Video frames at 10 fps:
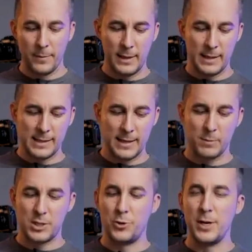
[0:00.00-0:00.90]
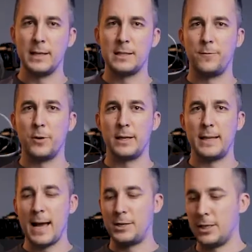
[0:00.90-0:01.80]
then some strings for
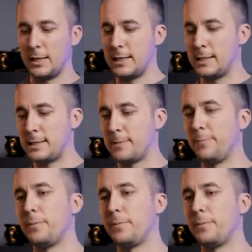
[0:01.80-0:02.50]
attaching this